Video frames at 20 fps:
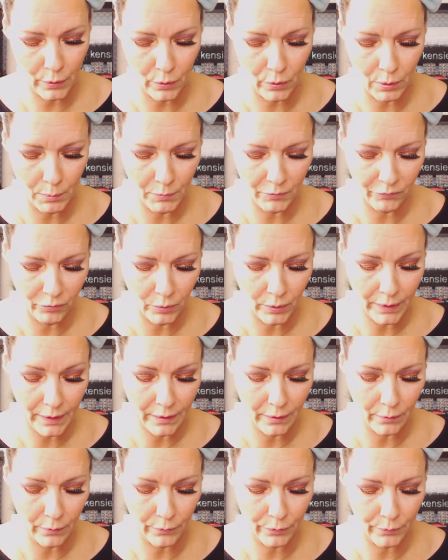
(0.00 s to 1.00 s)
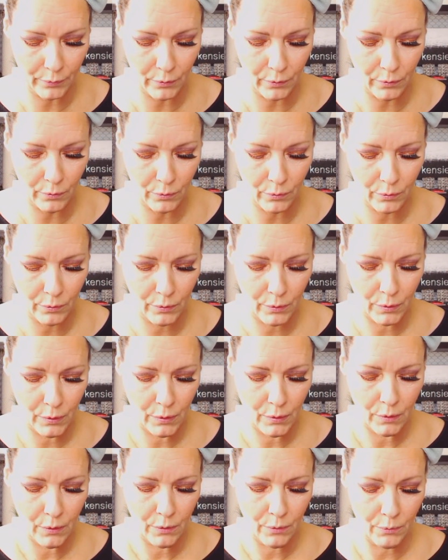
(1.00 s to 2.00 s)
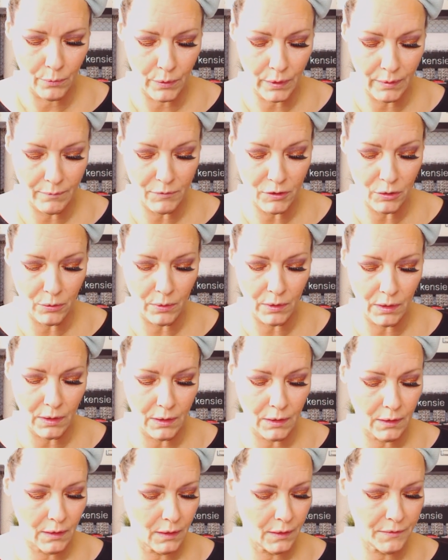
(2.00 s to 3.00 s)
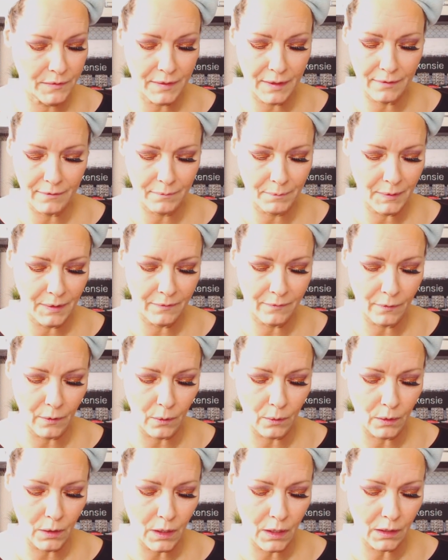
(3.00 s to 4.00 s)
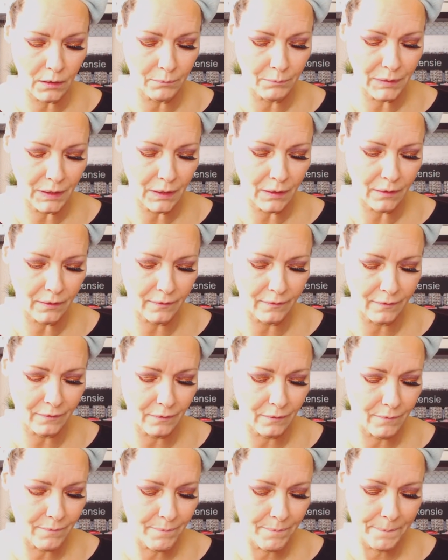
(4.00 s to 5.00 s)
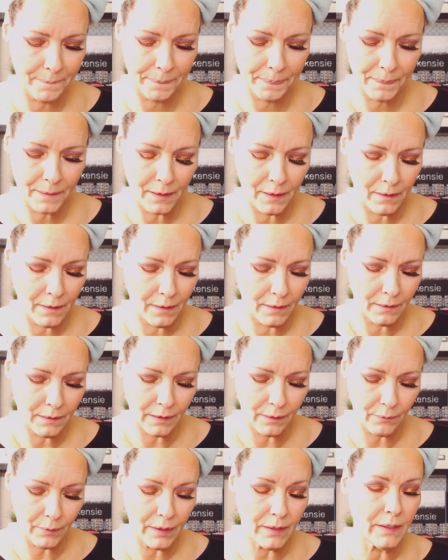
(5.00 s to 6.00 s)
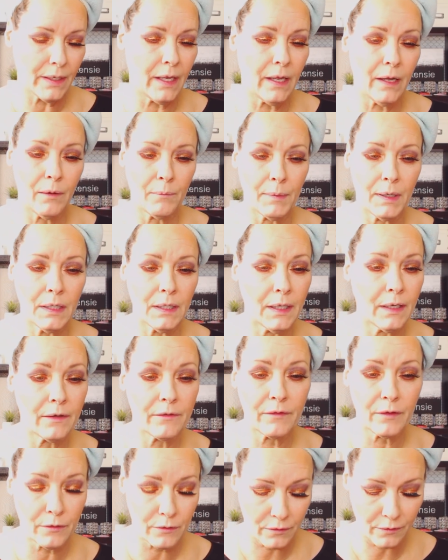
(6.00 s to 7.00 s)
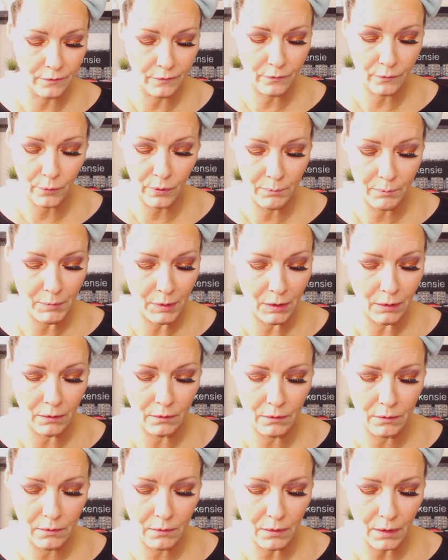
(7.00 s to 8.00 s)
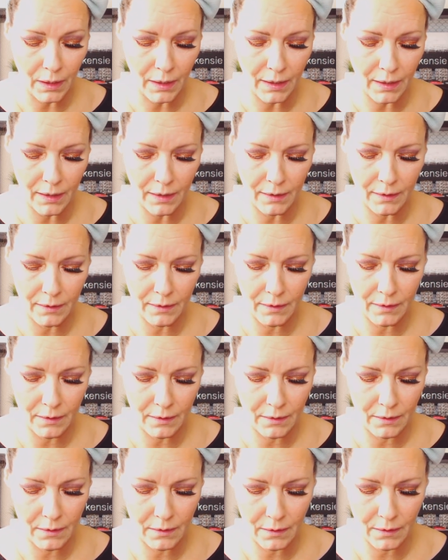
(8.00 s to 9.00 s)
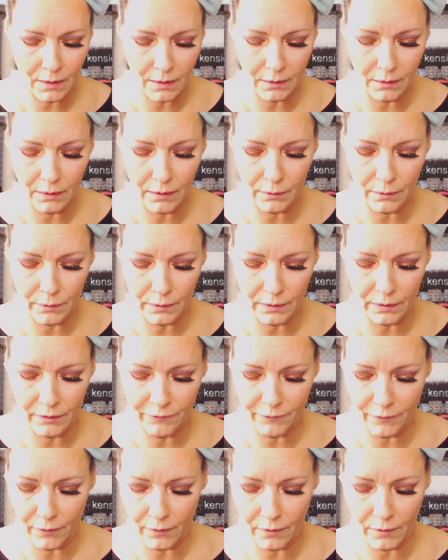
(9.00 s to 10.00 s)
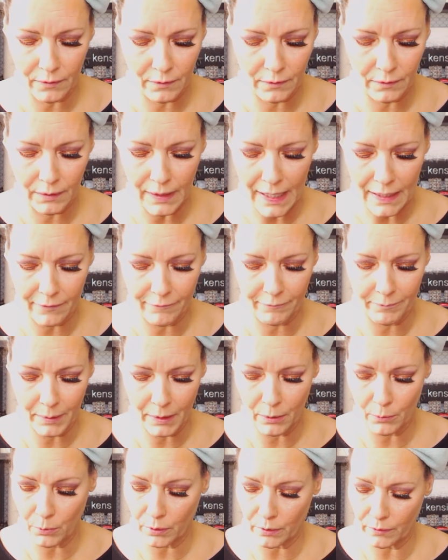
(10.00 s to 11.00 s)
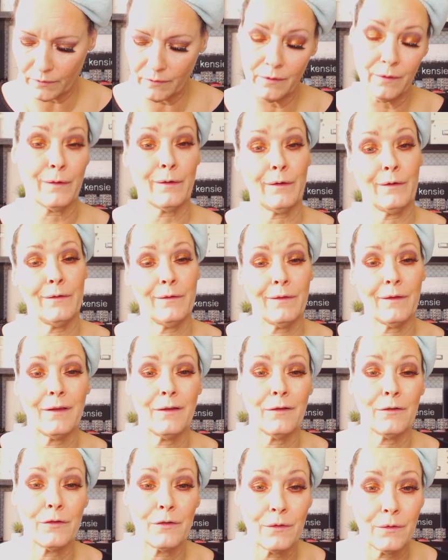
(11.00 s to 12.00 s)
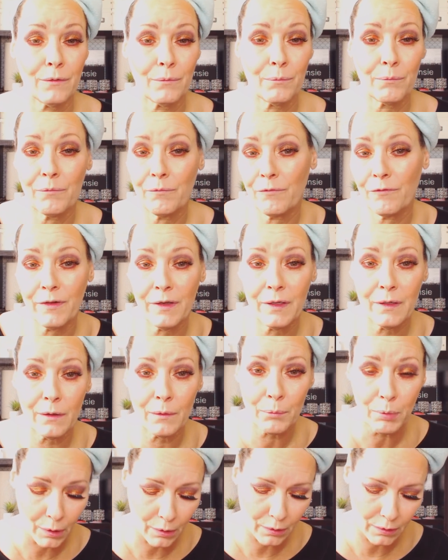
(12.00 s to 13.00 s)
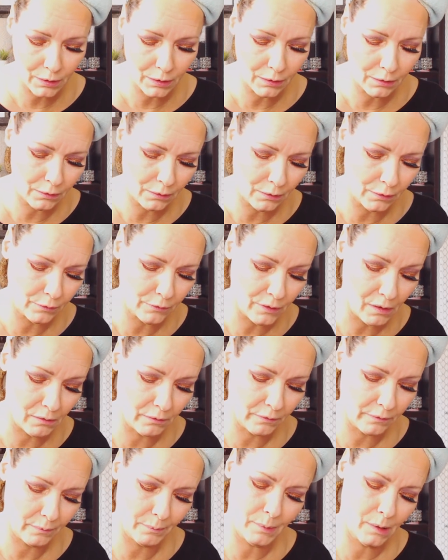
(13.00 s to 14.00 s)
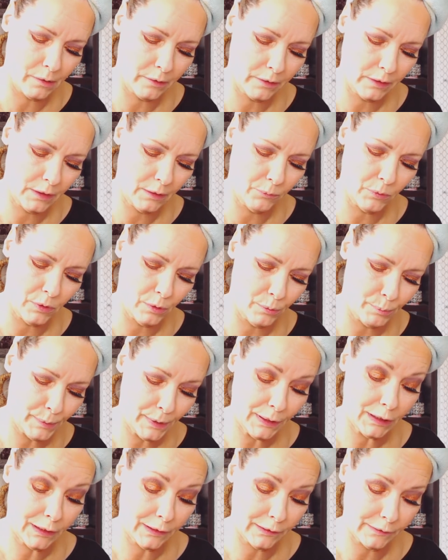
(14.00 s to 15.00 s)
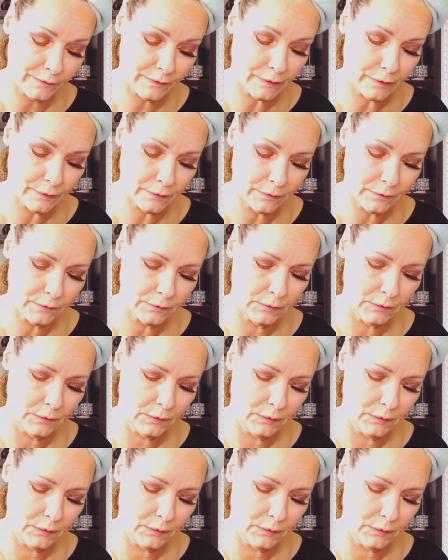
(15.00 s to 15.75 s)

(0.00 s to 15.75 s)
the norm of what I go through when I'm doing it. It takes me so long because, like right now, my legs are just screaming. I literally, for lack of better words, you know how you say your feet are barking, your dogs are barking. Well, my legs are